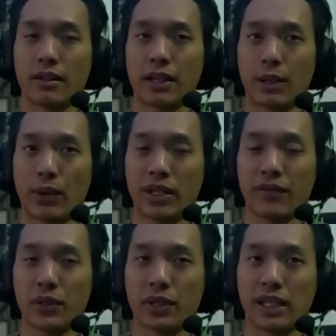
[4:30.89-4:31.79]
wait a few
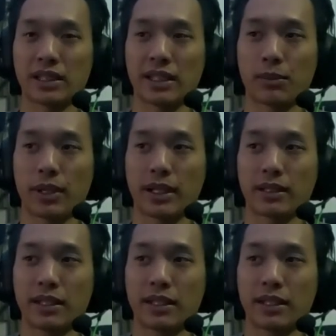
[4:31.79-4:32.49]
days and then like tell